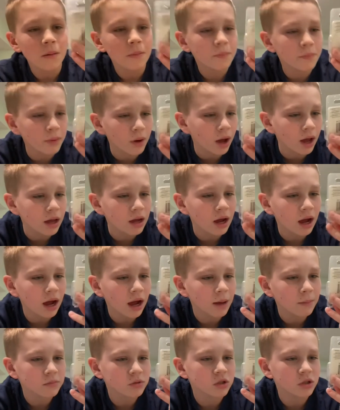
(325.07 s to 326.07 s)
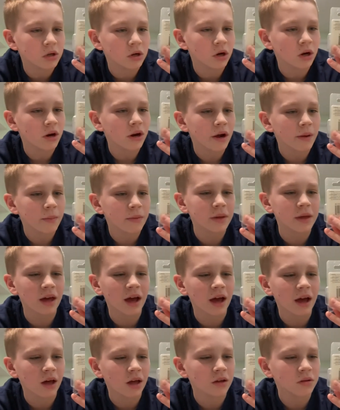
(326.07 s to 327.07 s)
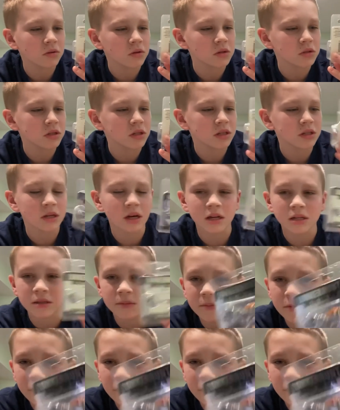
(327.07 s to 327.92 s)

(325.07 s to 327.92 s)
But I'm sure I'll use this guy somewhere